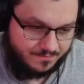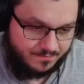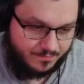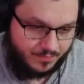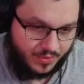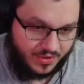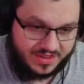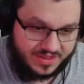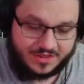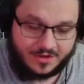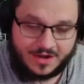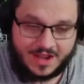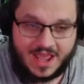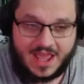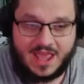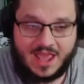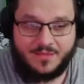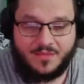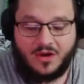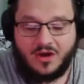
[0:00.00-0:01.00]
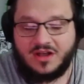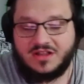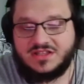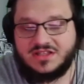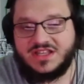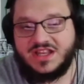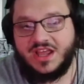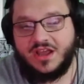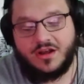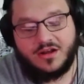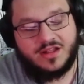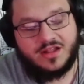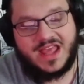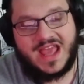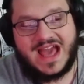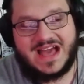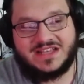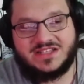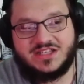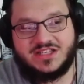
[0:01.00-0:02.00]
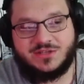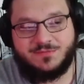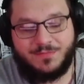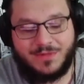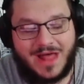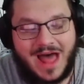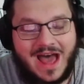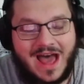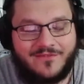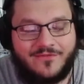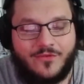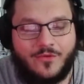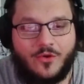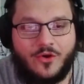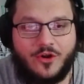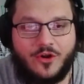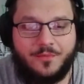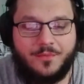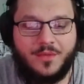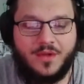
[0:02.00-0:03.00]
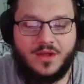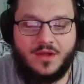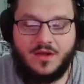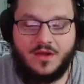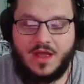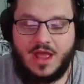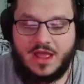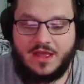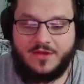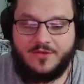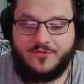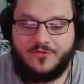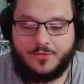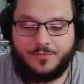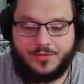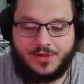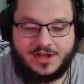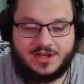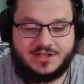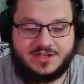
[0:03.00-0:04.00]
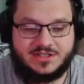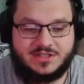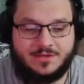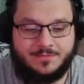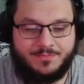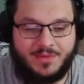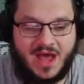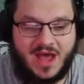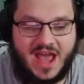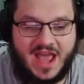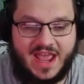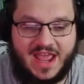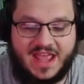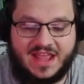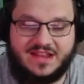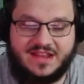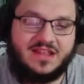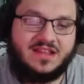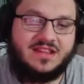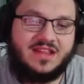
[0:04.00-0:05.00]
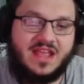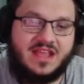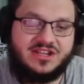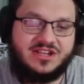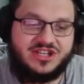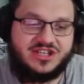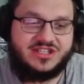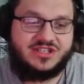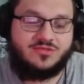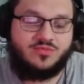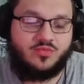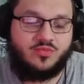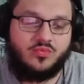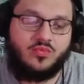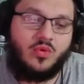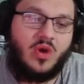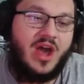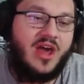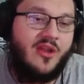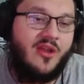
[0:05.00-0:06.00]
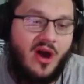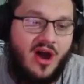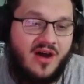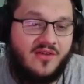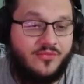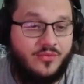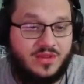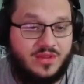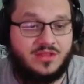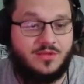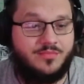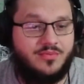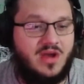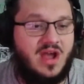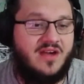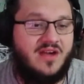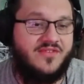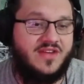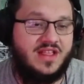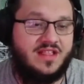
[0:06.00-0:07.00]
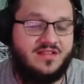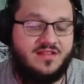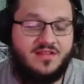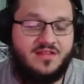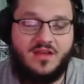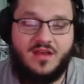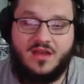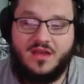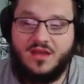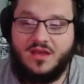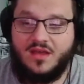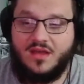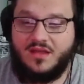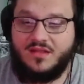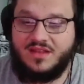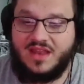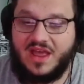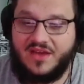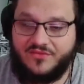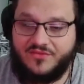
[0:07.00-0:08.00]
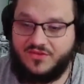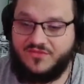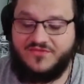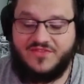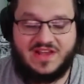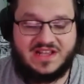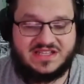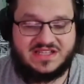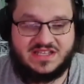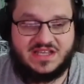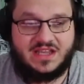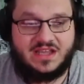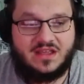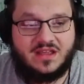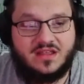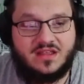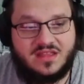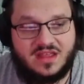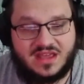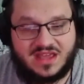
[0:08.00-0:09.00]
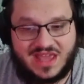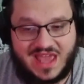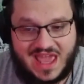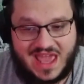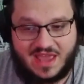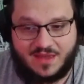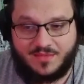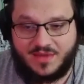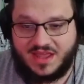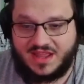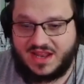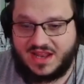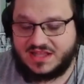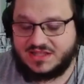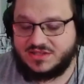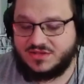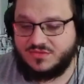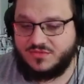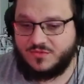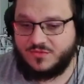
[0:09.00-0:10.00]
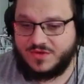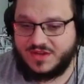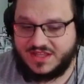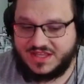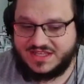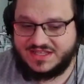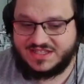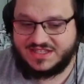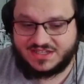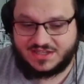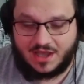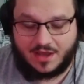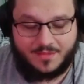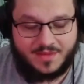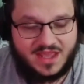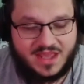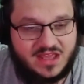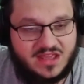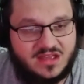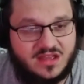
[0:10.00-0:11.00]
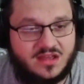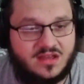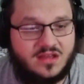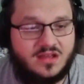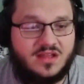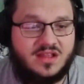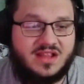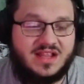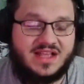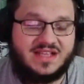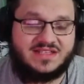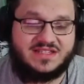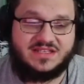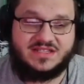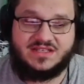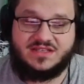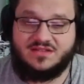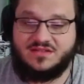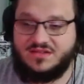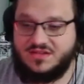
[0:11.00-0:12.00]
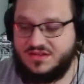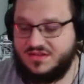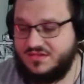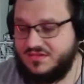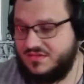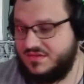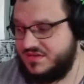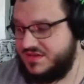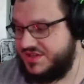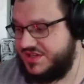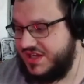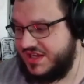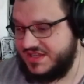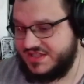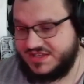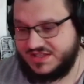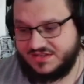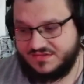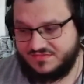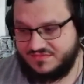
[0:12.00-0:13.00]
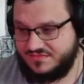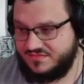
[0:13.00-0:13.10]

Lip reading: put their game onto the early access platform for players to buy, and then they just run off with the profits, never fixing the game. And that's really scummy. That's just